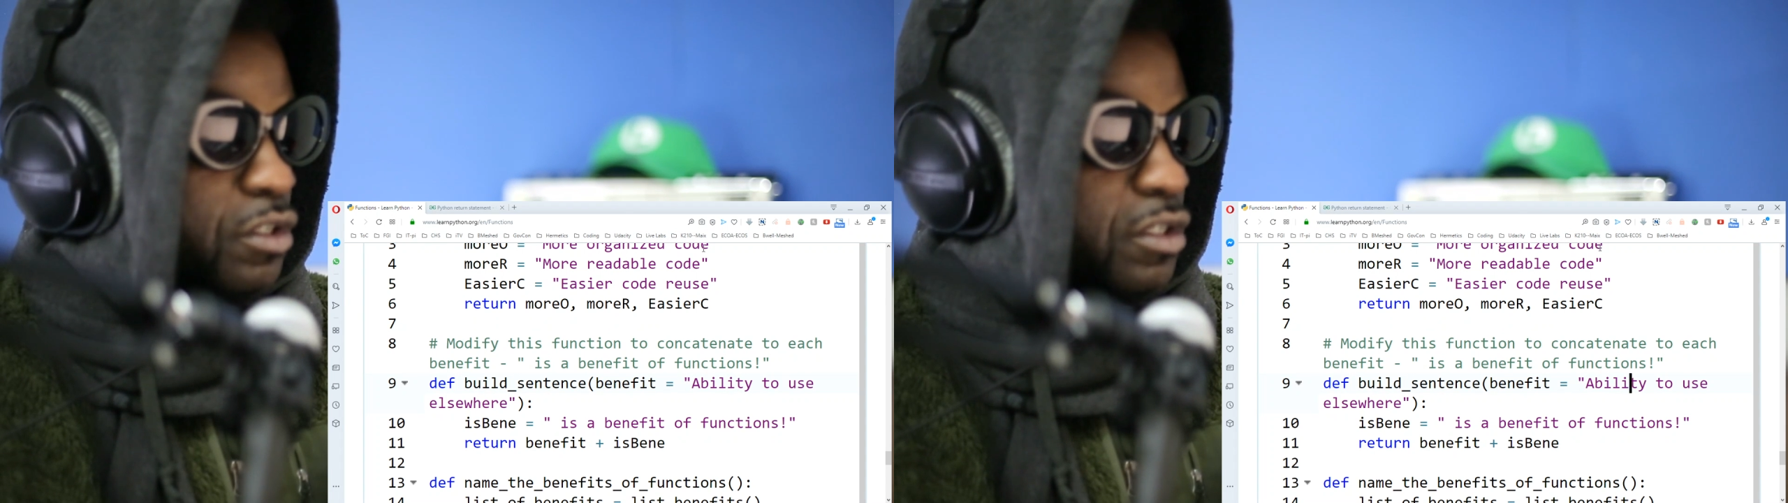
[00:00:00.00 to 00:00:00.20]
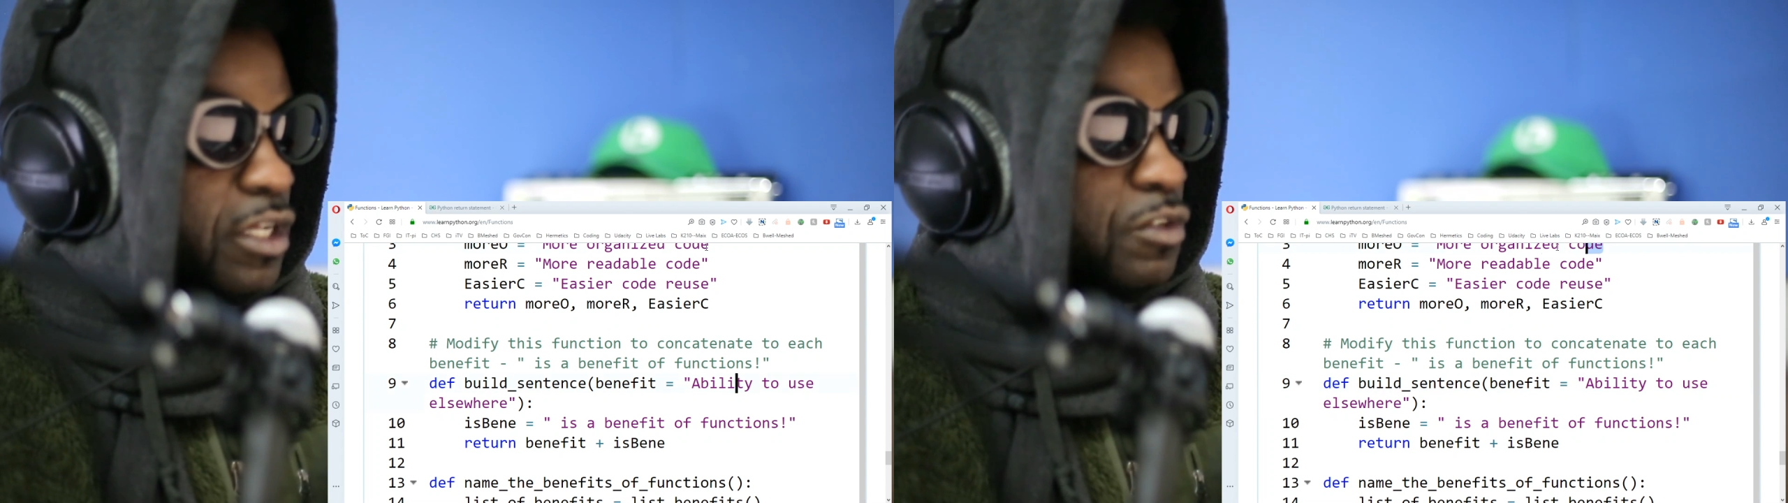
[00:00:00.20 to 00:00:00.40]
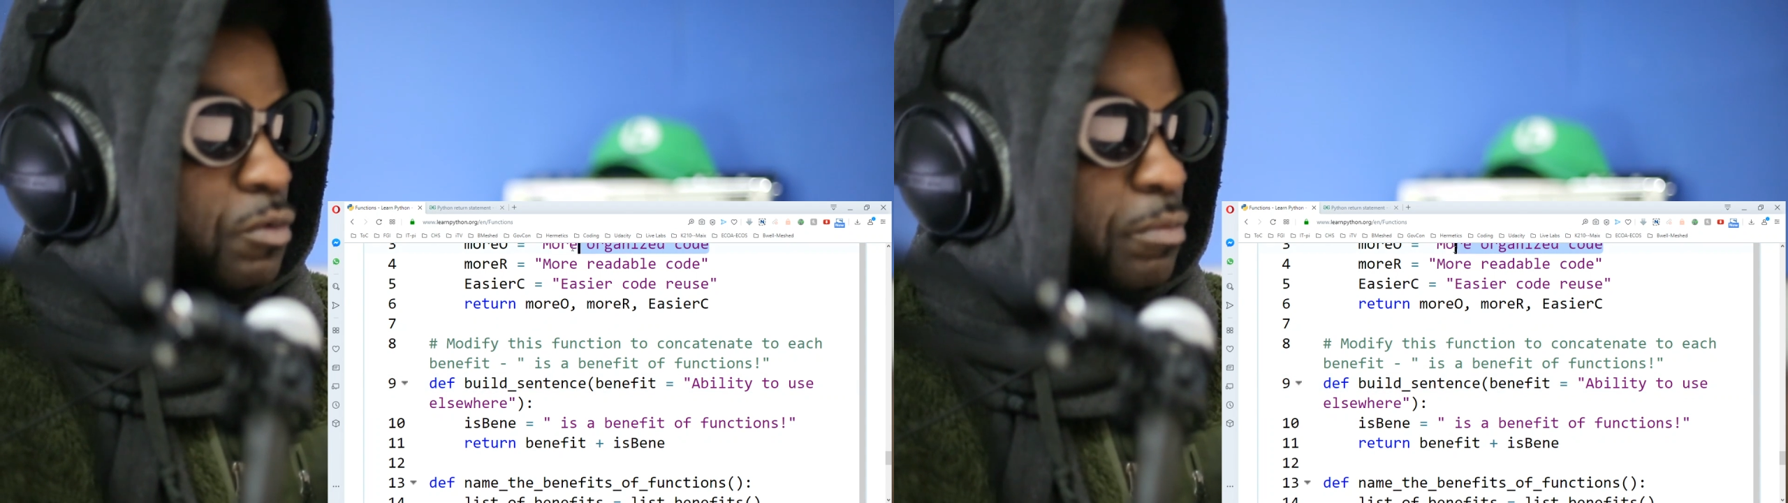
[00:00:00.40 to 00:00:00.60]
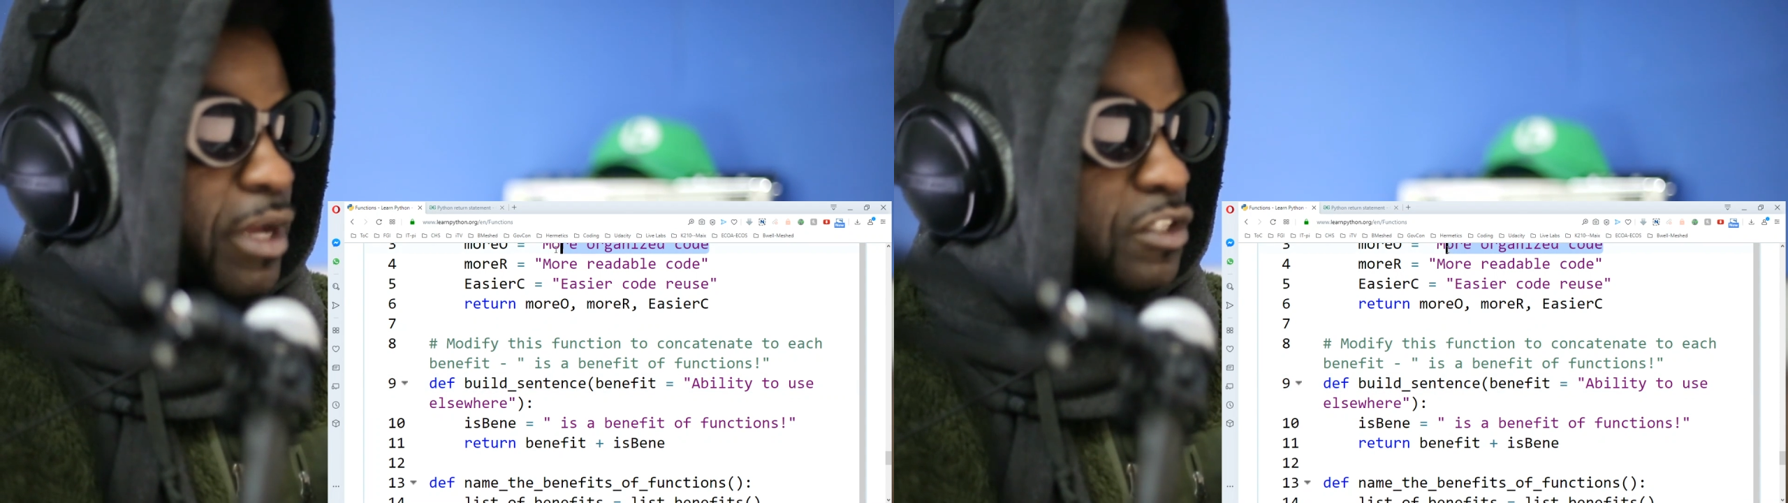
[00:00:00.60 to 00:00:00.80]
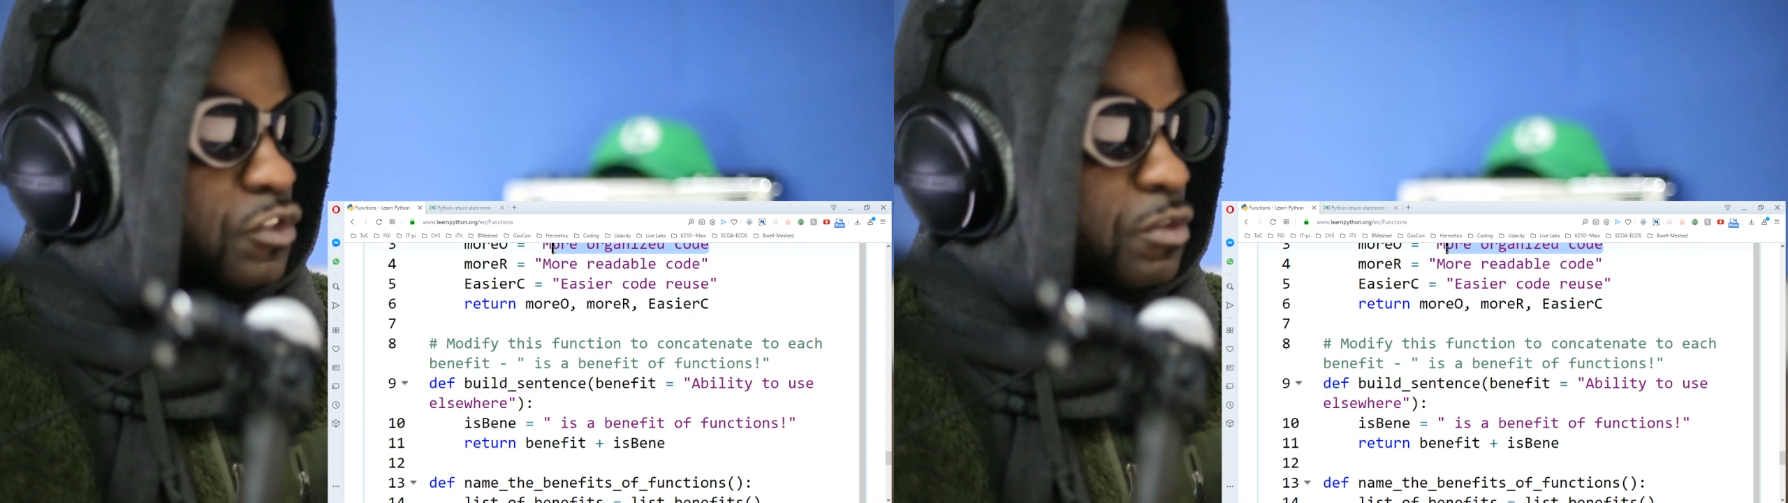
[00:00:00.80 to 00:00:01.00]
That's what we passed
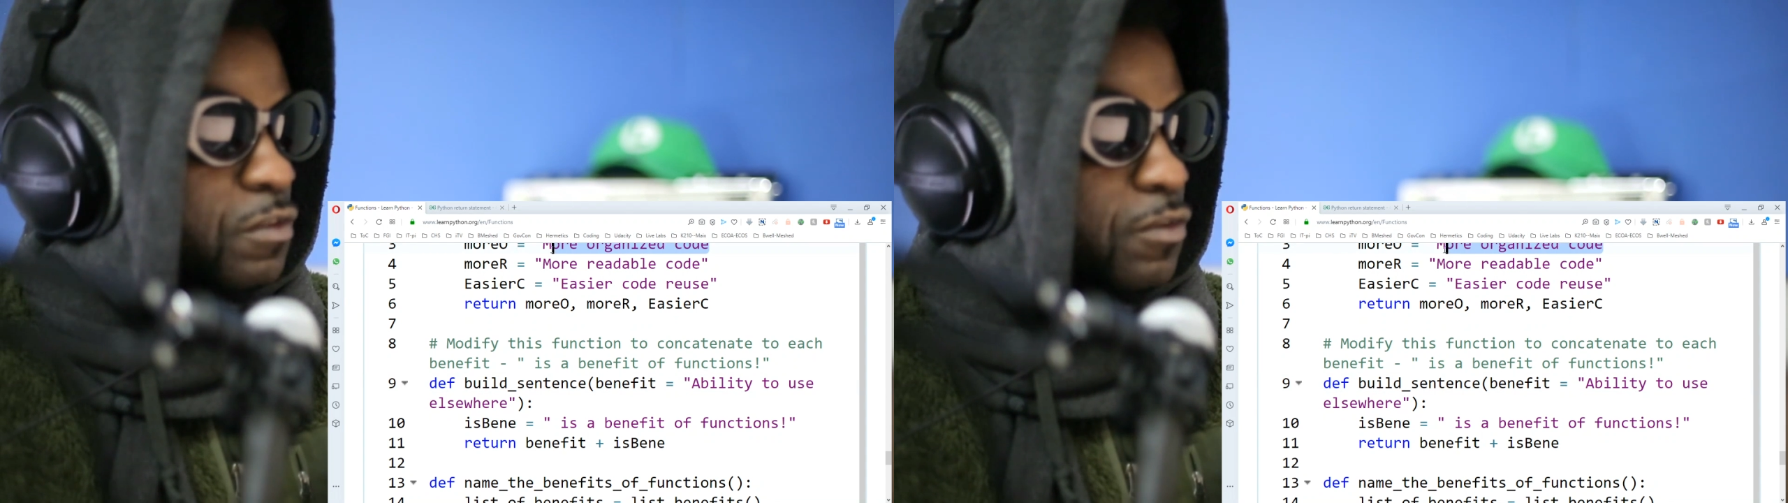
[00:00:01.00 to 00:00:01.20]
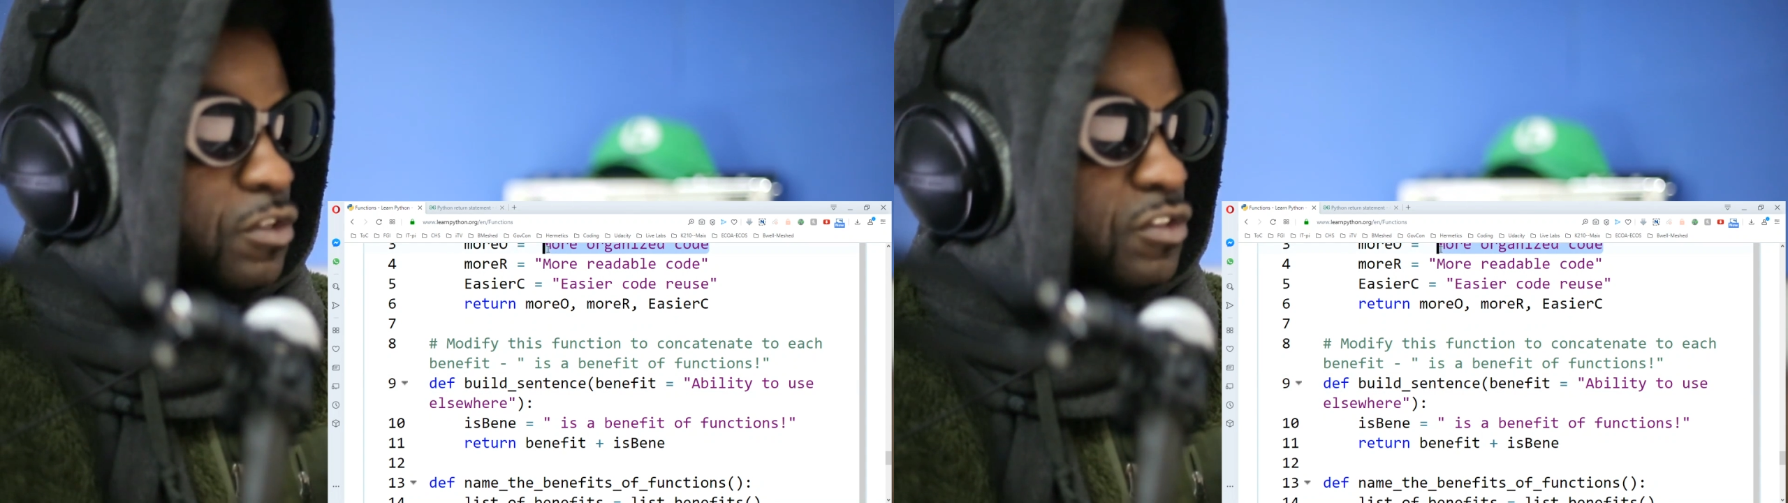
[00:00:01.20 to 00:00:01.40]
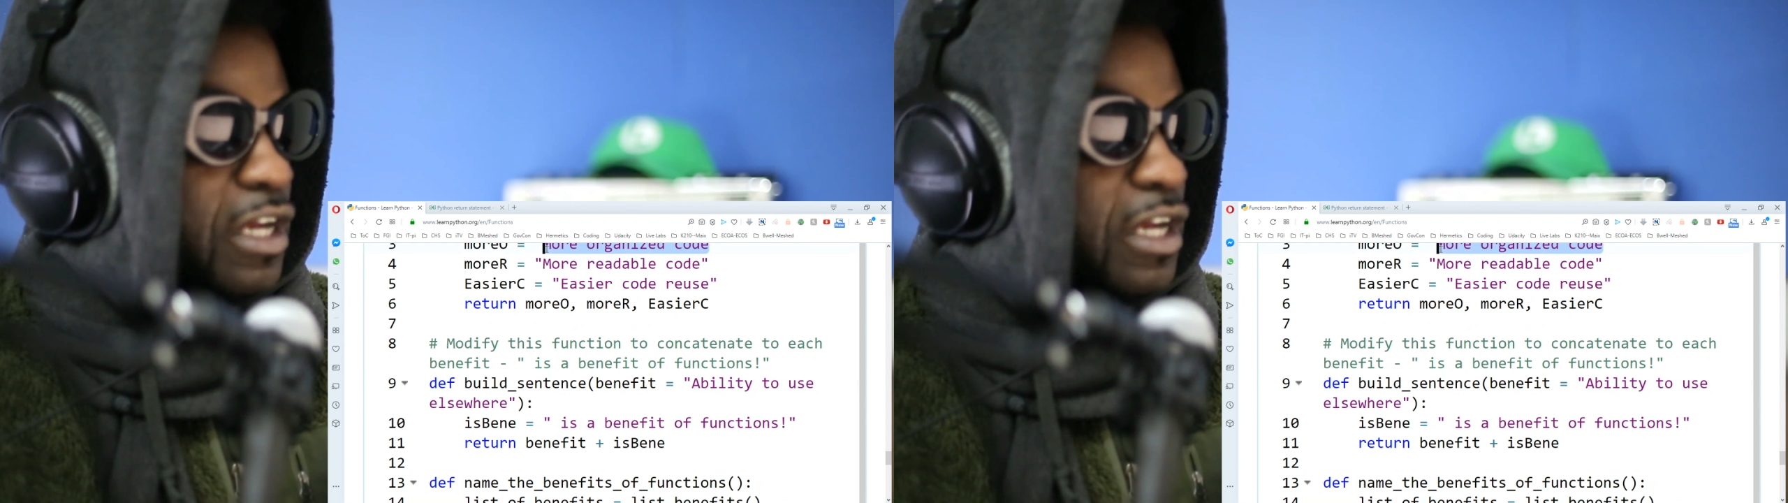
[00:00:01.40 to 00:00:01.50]
to it the first time